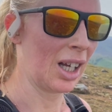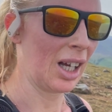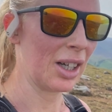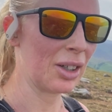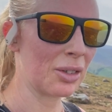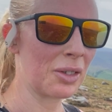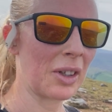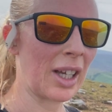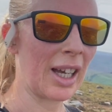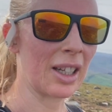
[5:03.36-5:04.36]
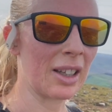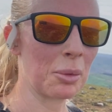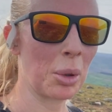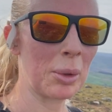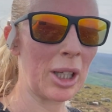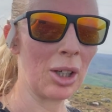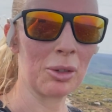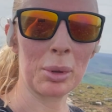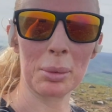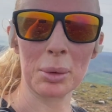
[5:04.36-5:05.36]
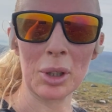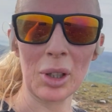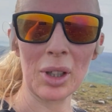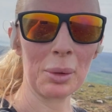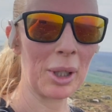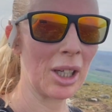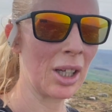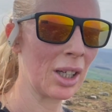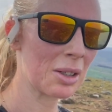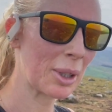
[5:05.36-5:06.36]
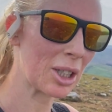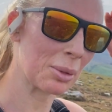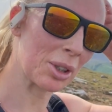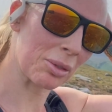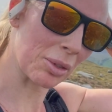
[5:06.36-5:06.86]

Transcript: I often forget, and I think probably a lot of people do, that especially when you